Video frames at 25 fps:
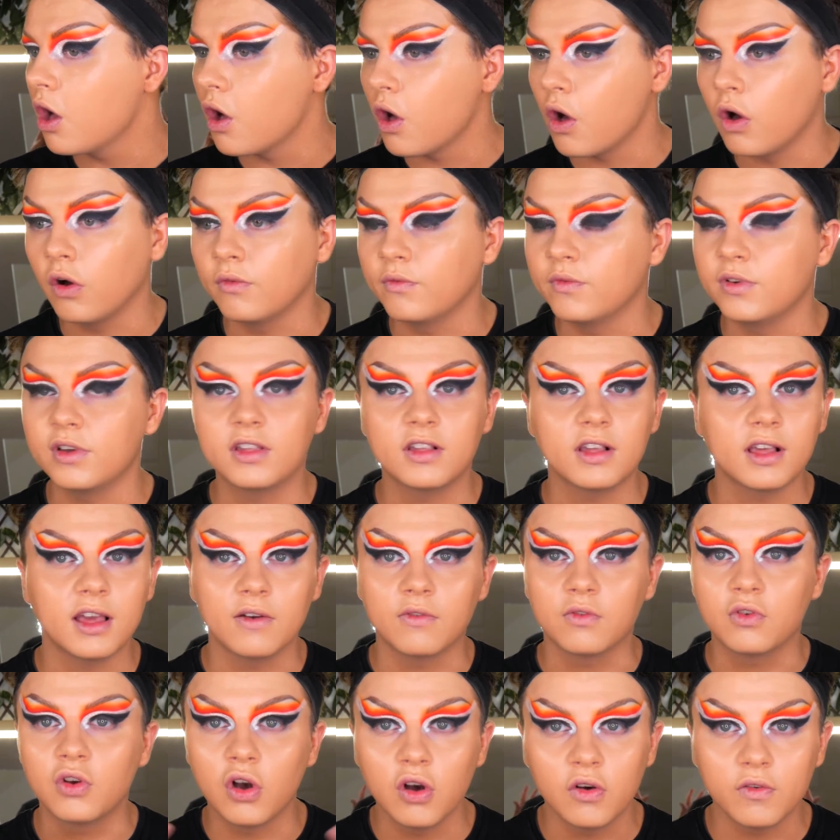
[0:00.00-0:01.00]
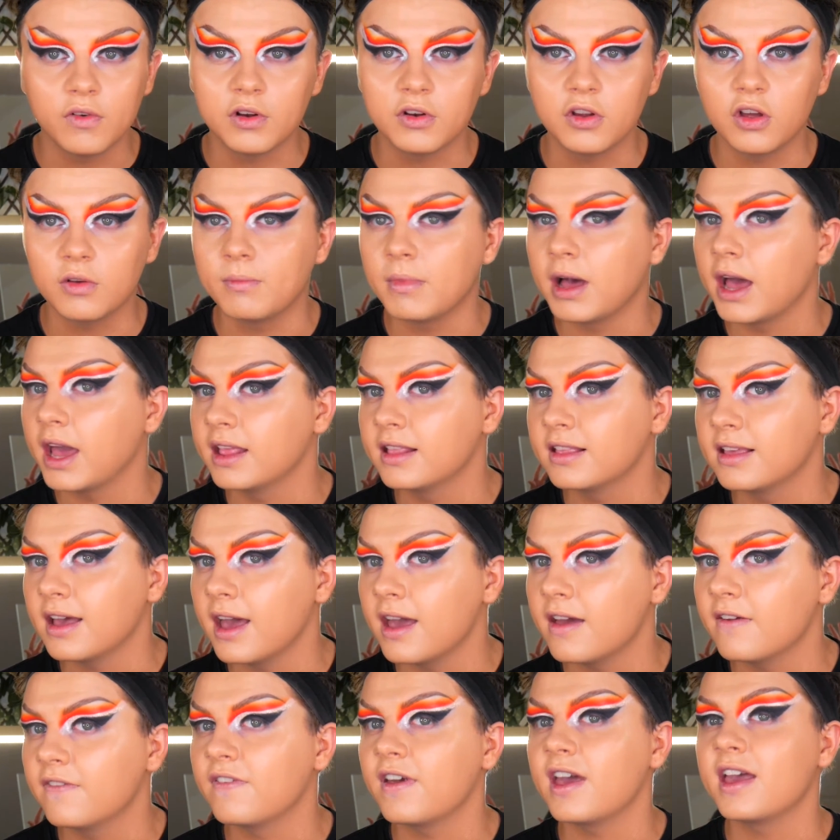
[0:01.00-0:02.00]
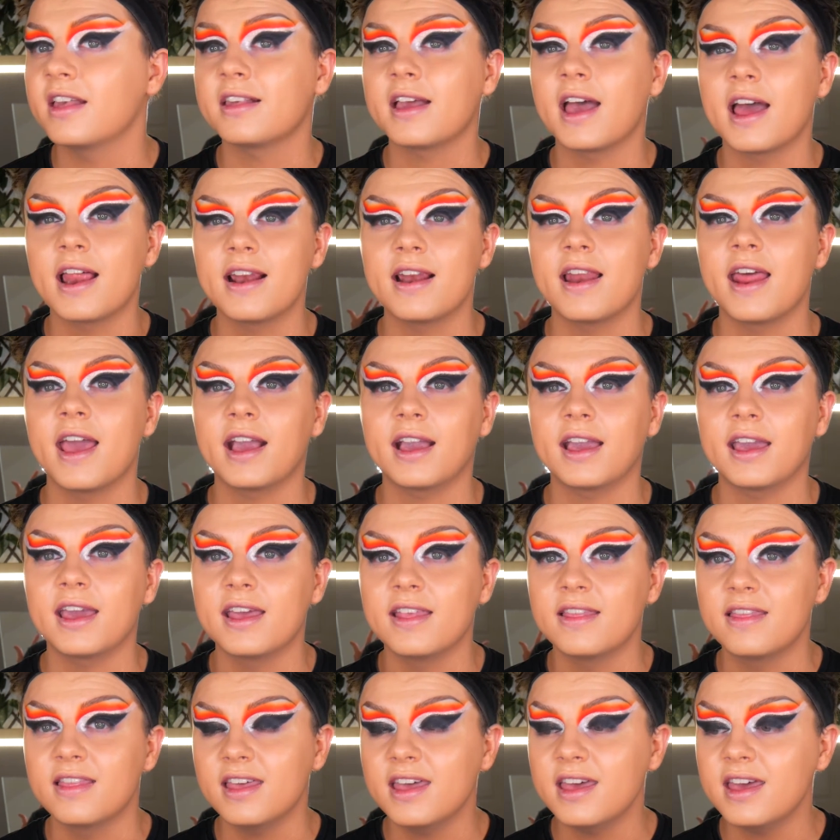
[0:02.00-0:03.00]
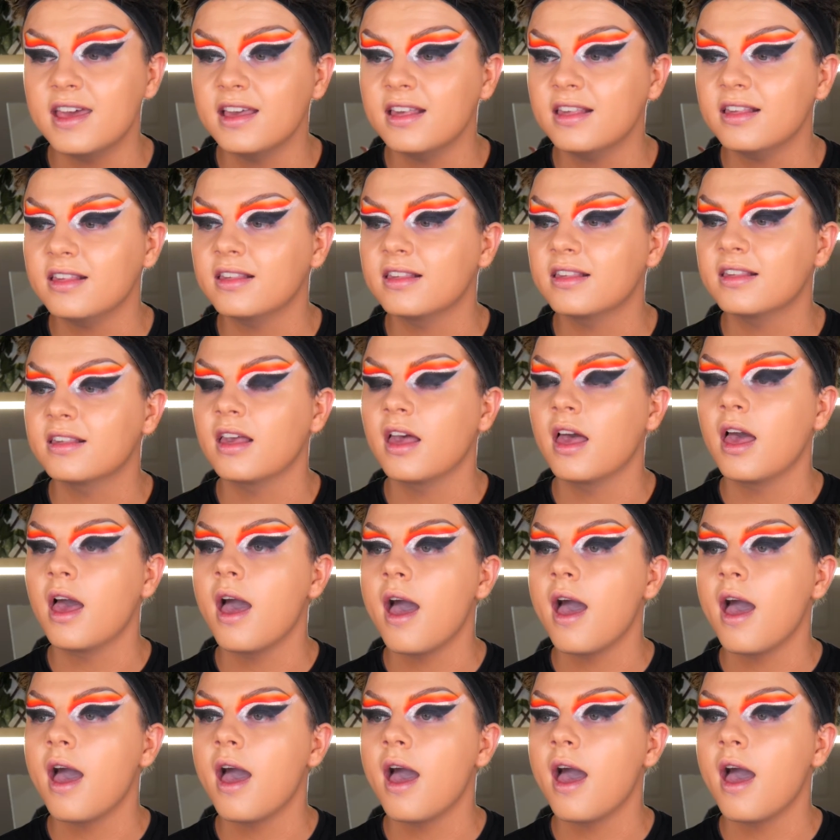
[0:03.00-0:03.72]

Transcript: Obviously I've covered up my entire face and neck in this.